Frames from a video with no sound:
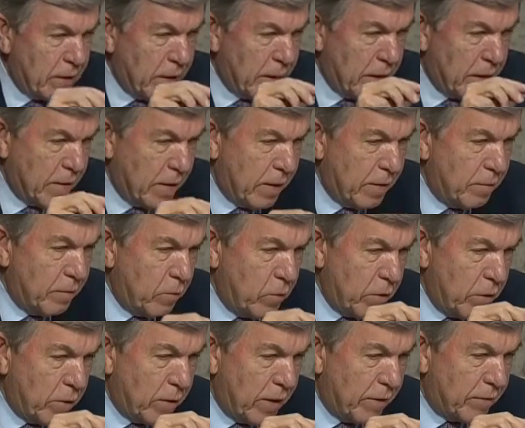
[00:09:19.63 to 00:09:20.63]
and
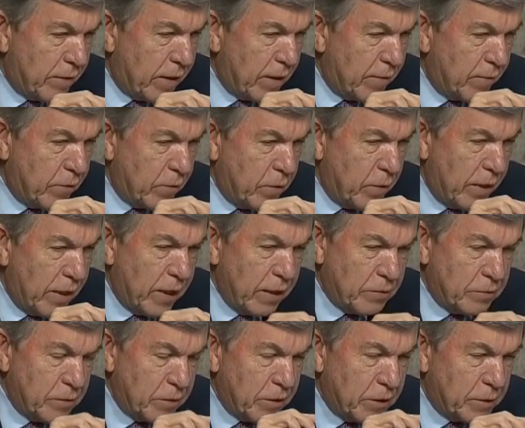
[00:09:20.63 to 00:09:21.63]
we don't have time for you to
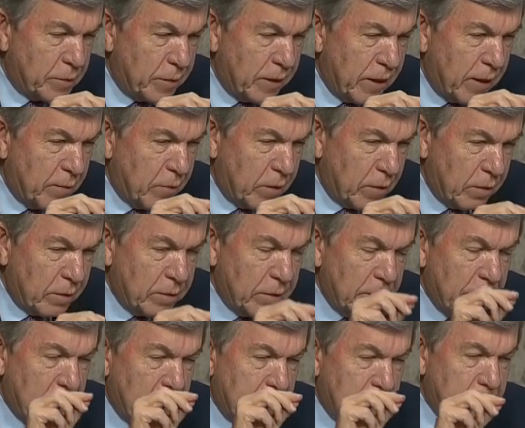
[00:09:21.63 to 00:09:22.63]
answer this, but I'm going to
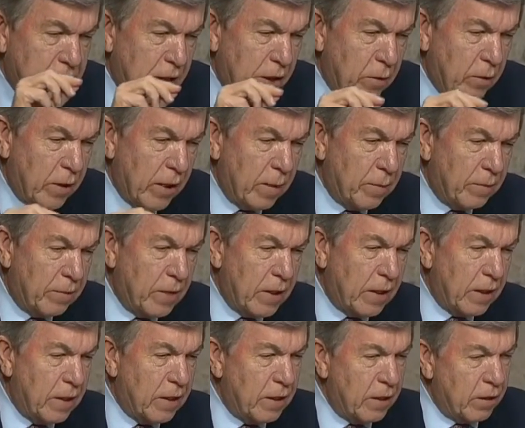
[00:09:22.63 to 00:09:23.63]
tell you what I'm
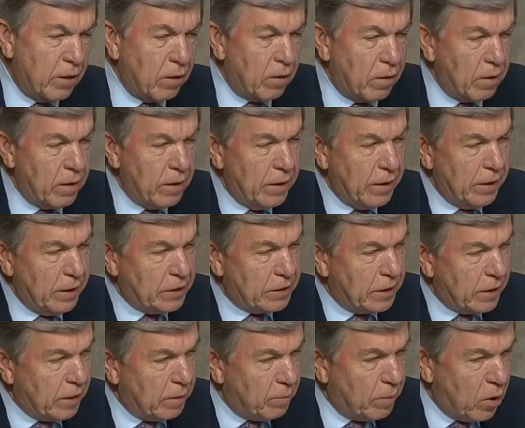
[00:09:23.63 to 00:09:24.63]
thinking here, is
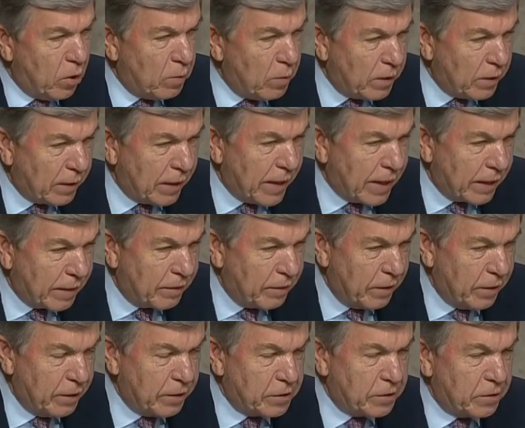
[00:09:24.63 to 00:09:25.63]
in a moment like
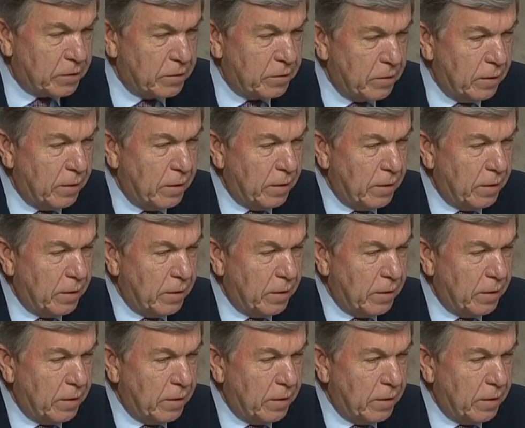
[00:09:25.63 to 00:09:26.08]
this,